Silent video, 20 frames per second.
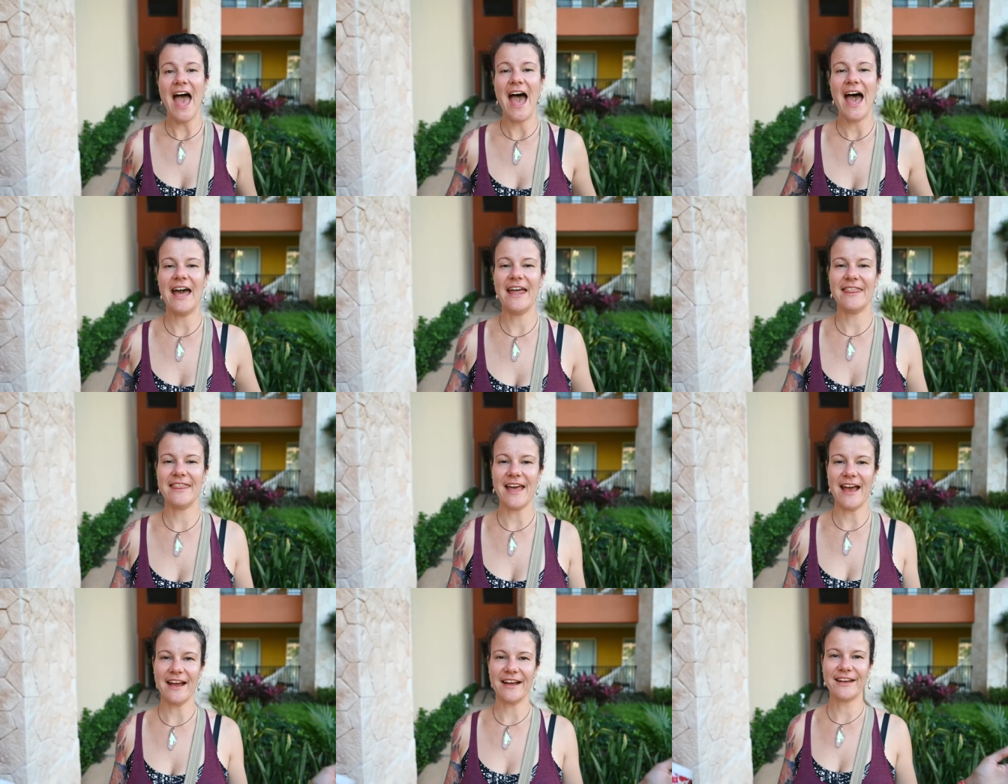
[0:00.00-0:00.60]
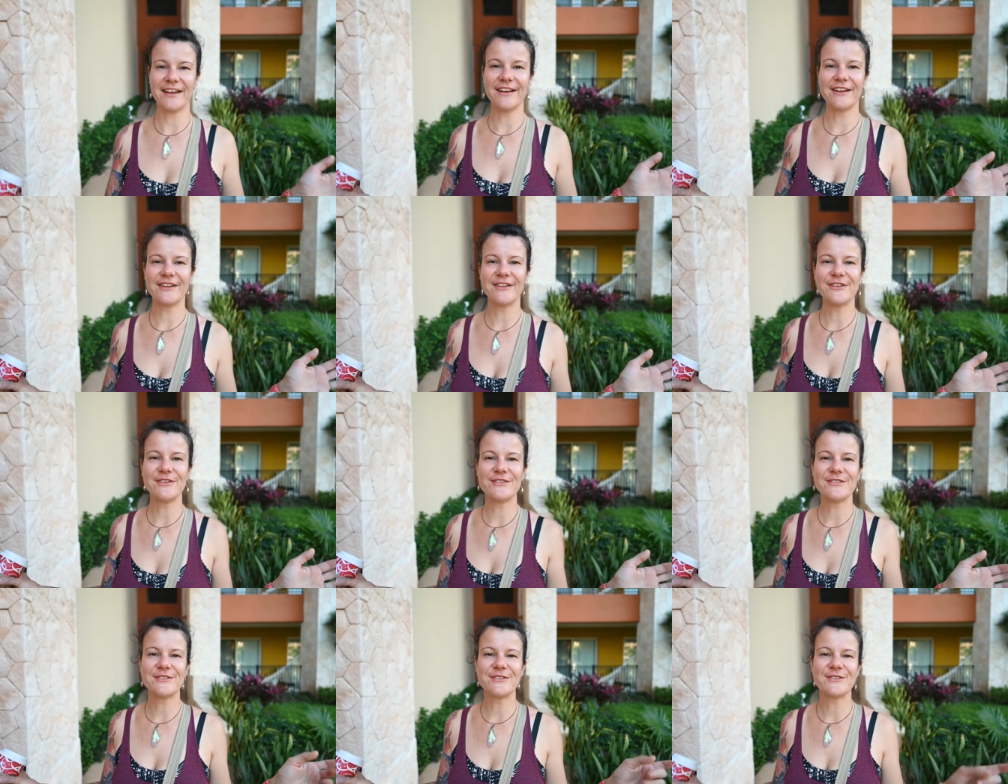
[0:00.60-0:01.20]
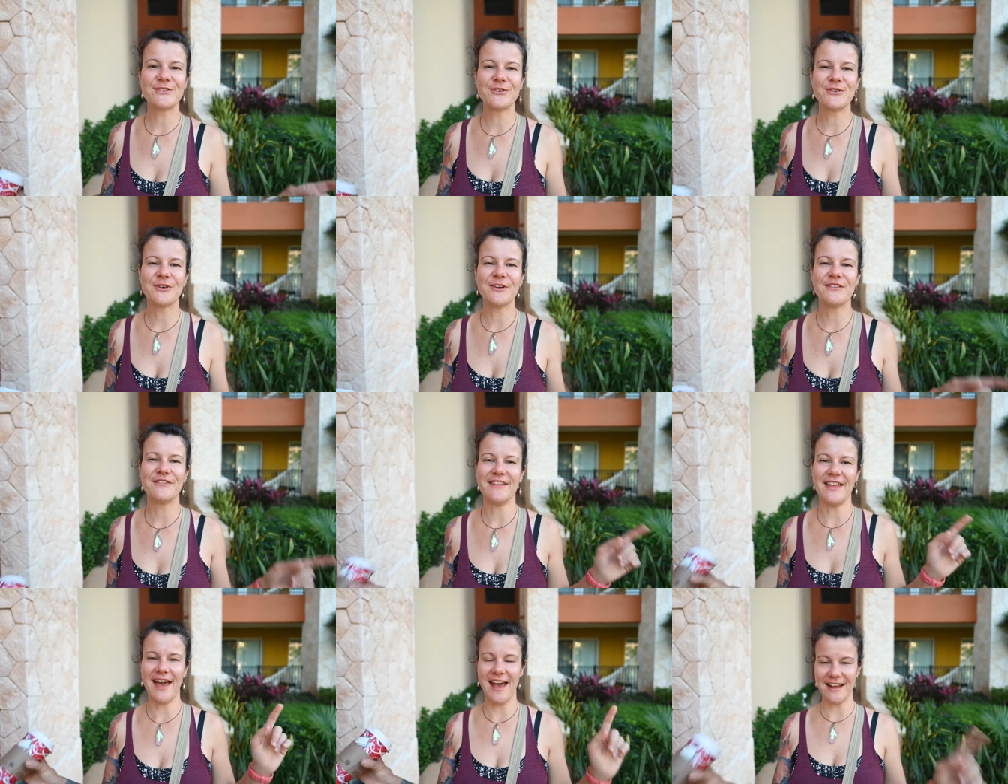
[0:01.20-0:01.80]
And that concludes the tour
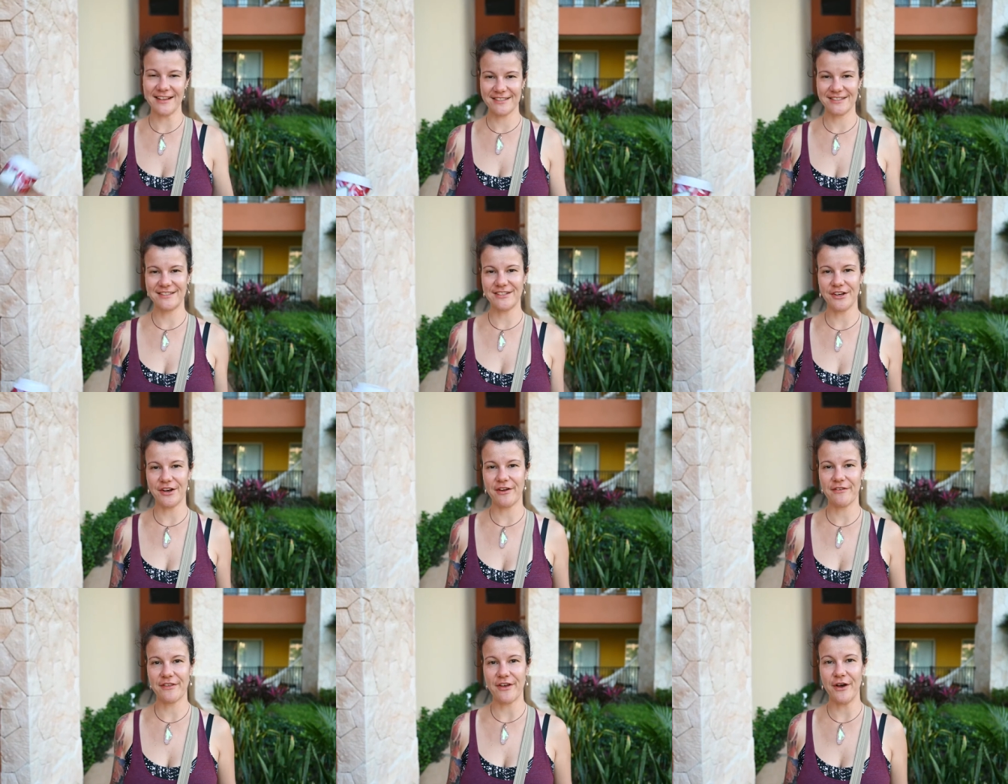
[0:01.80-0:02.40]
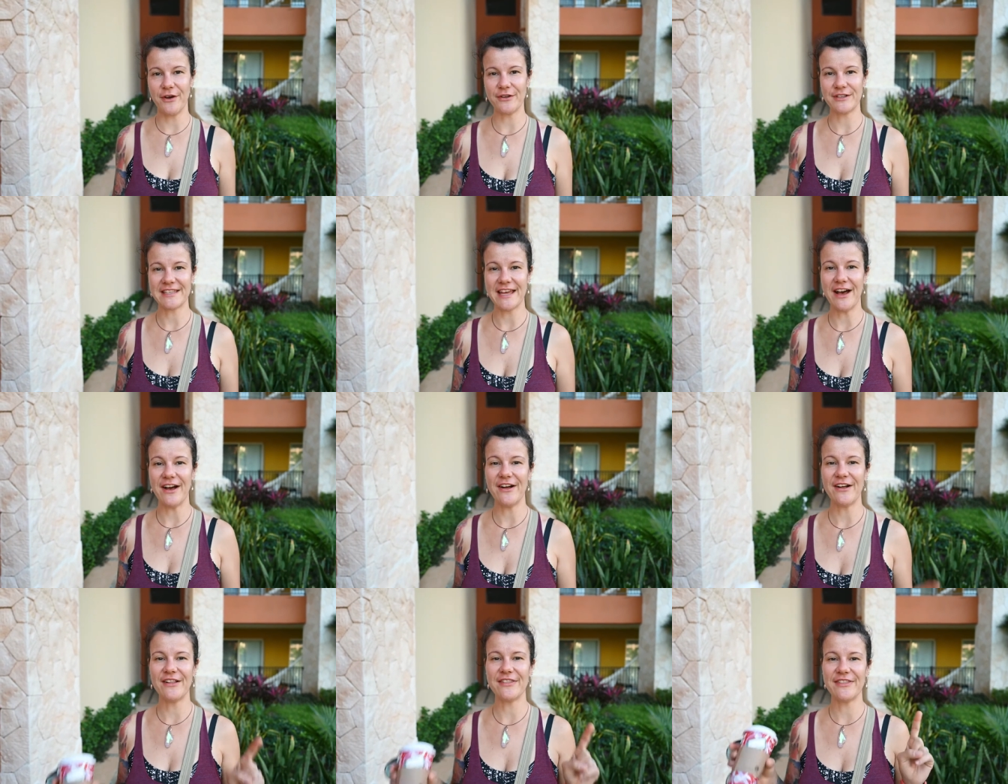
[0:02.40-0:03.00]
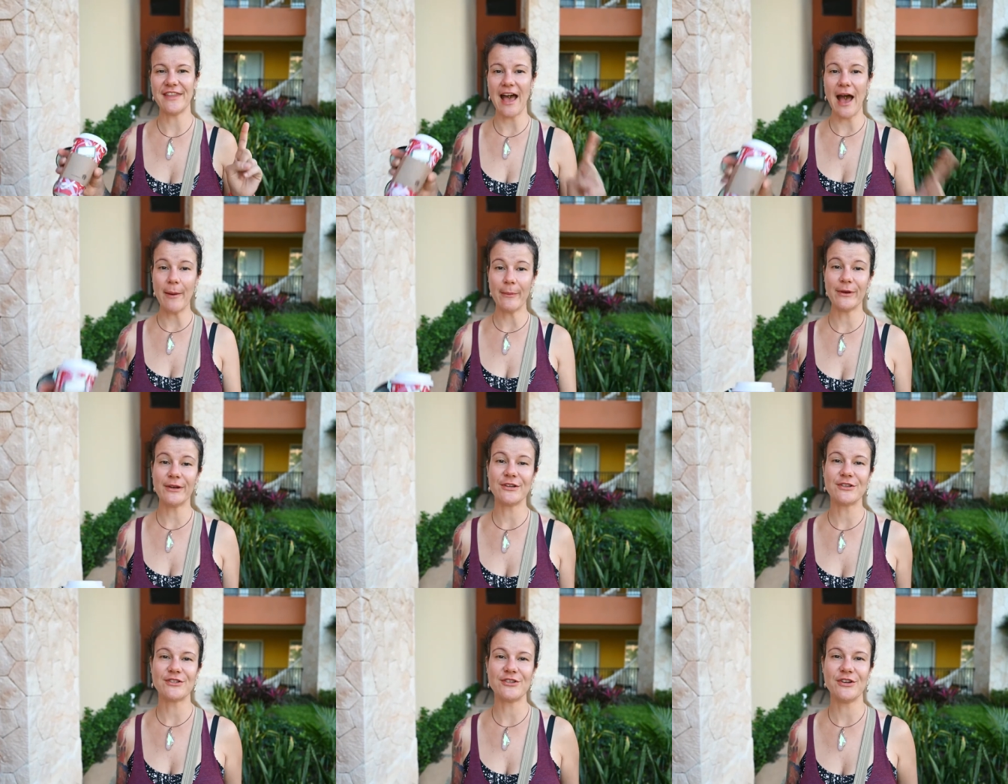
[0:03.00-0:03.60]
of the exterior of the hotel. Now I'm
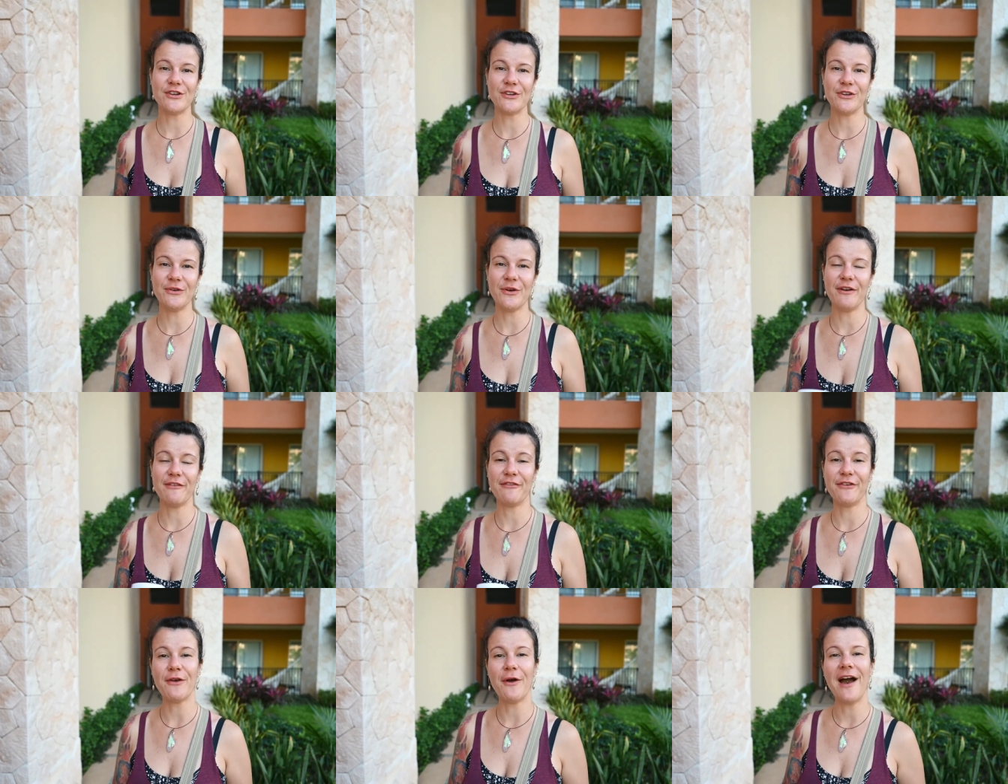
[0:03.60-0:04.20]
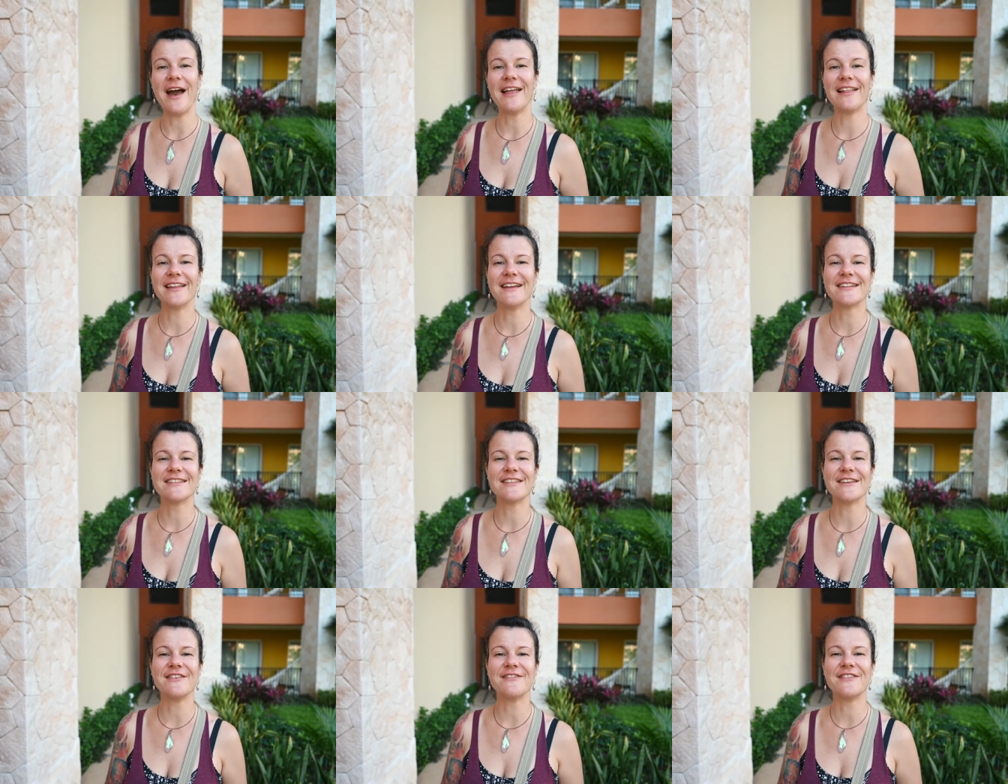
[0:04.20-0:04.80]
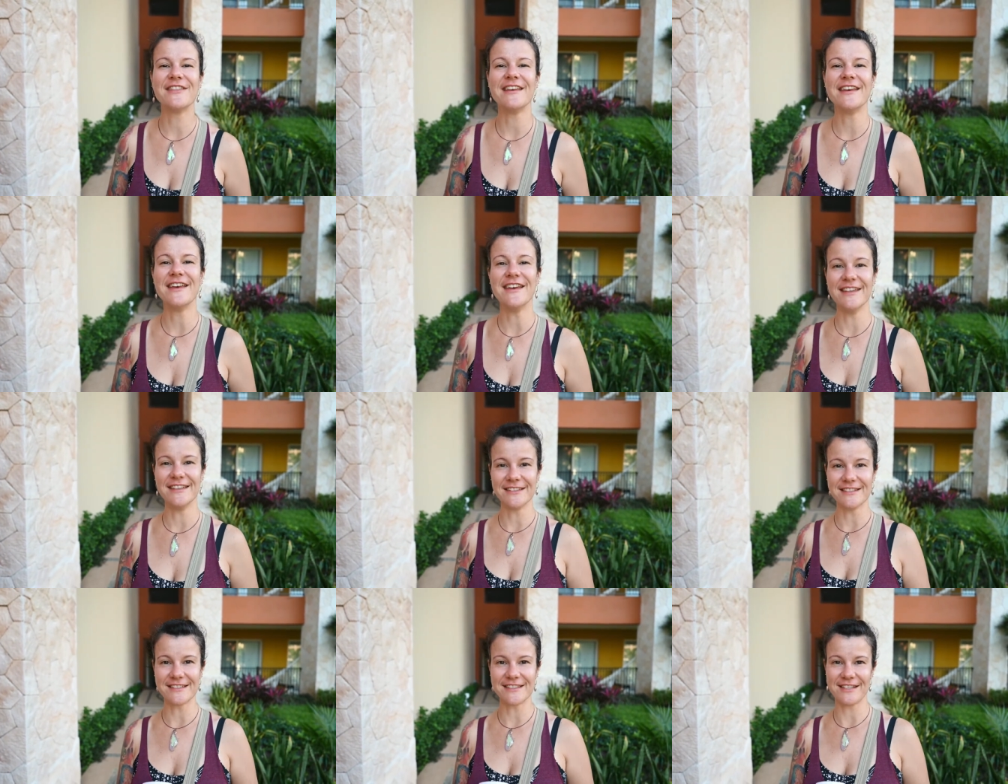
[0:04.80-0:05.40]
gonna show you a few highlights of the
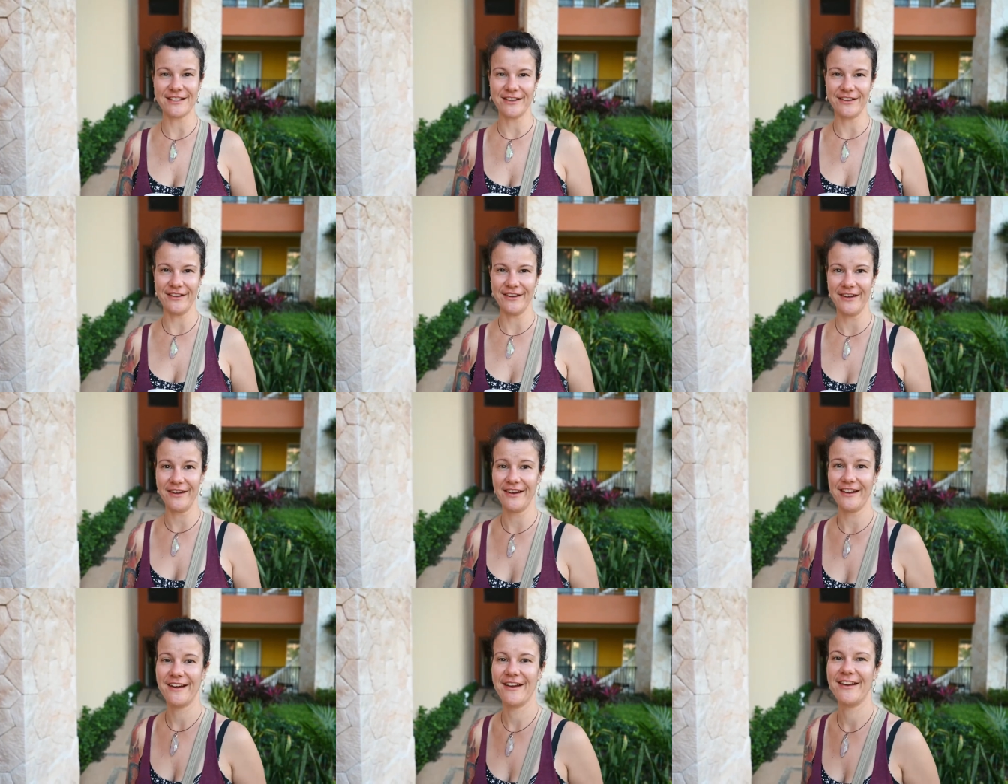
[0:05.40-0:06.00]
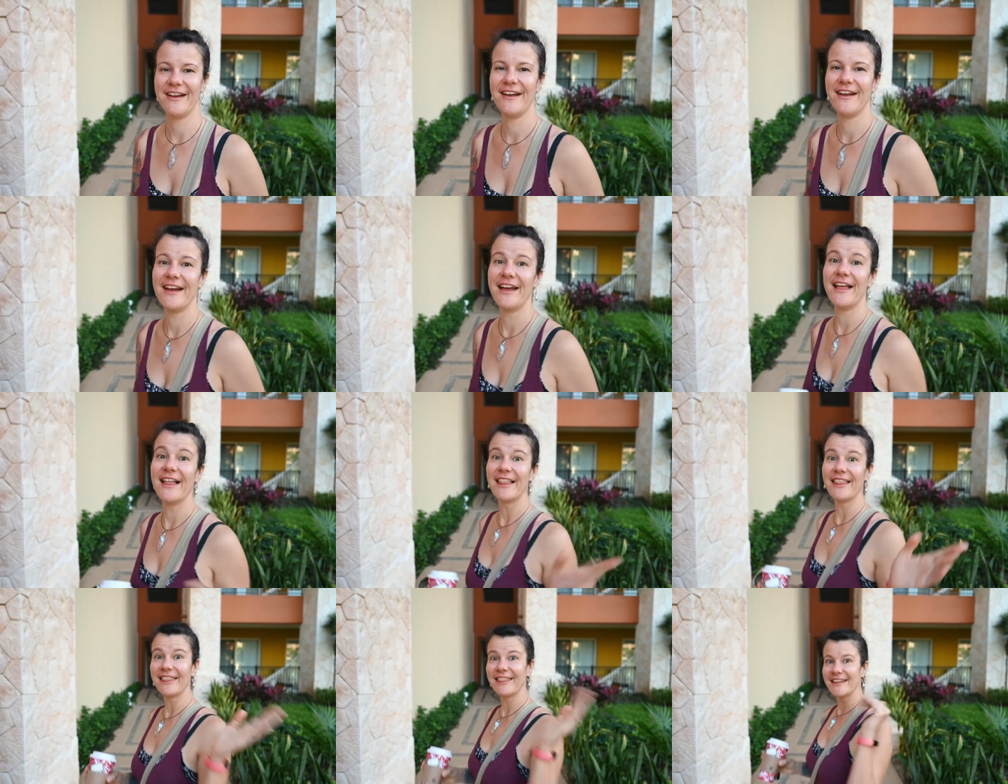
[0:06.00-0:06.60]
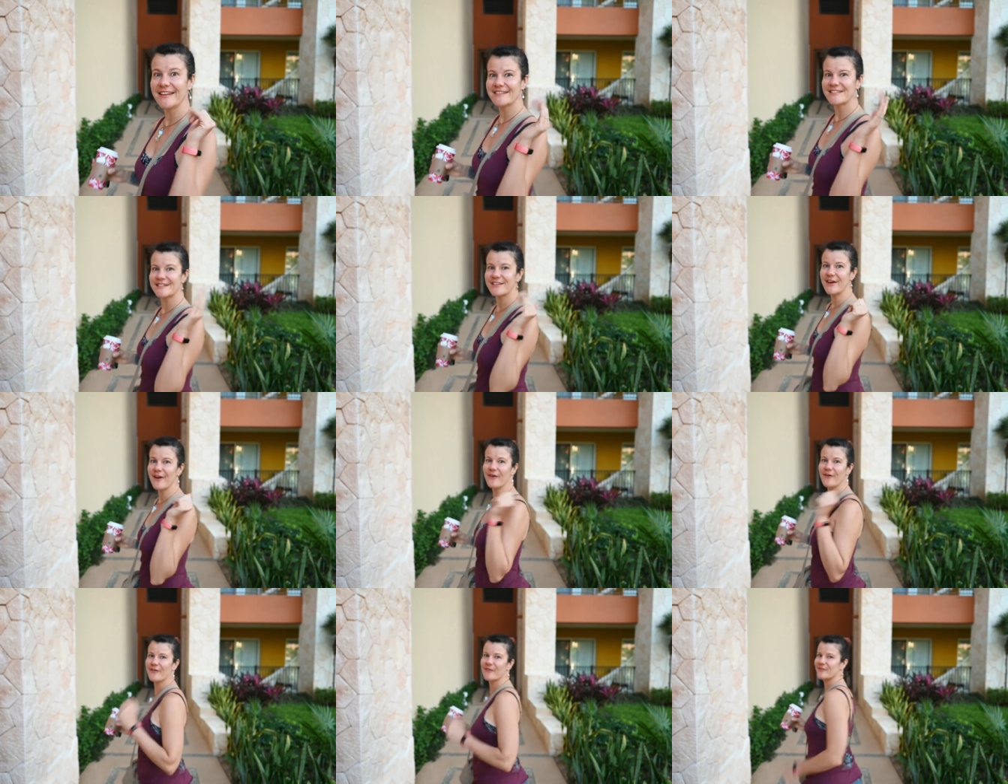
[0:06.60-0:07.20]
interior. Let's
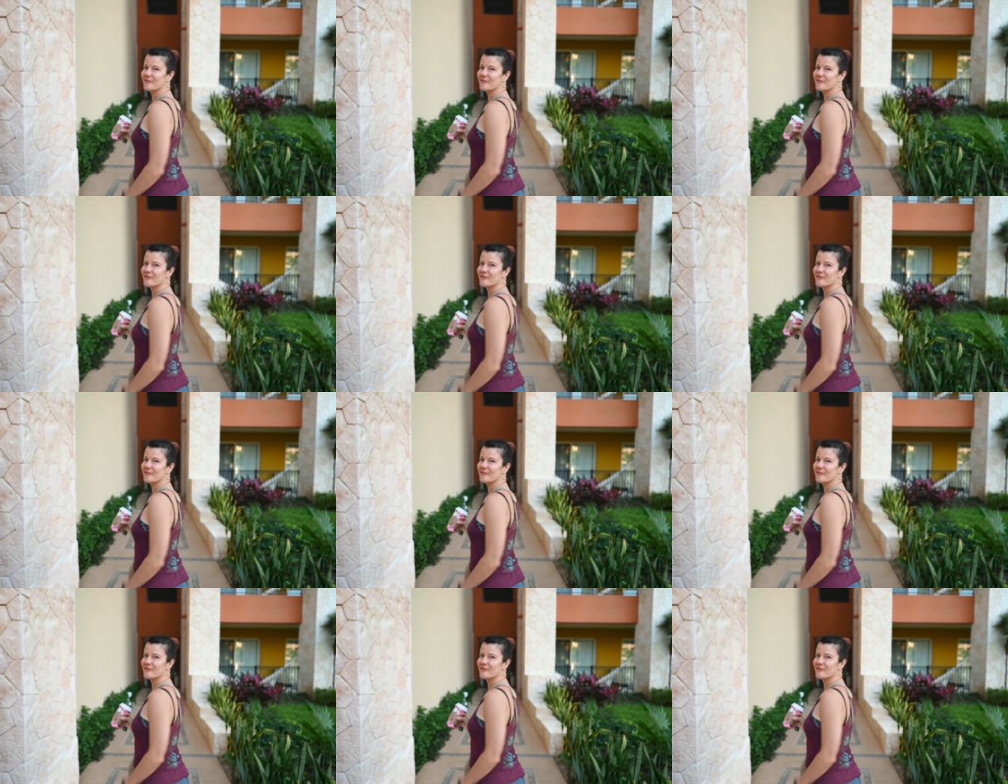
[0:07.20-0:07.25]
go.